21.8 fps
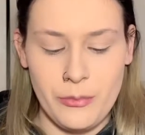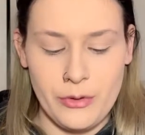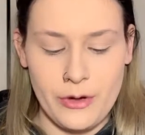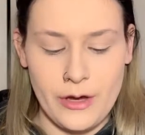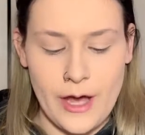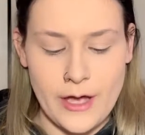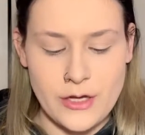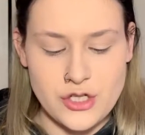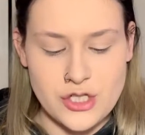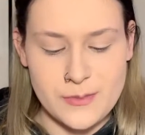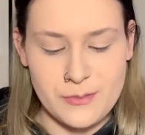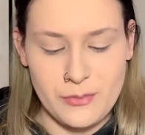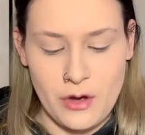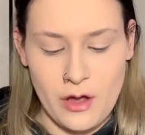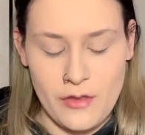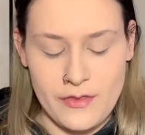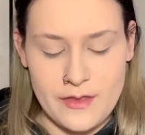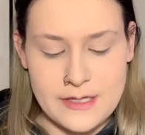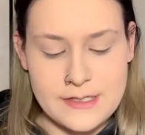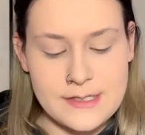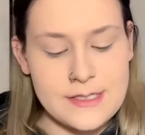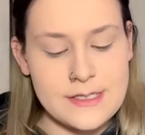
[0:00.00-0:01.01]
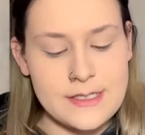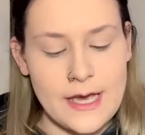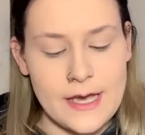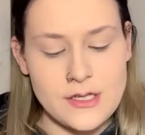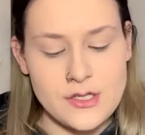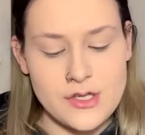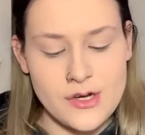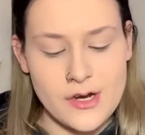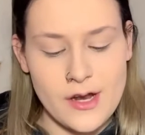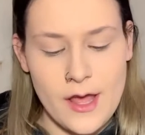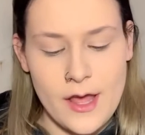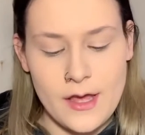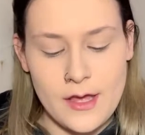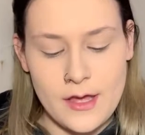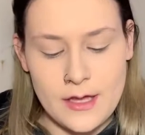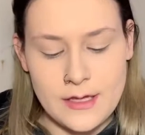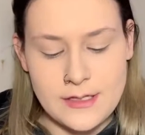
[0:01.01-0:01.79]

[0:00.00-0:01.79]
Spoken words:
but I just bought this yesterday.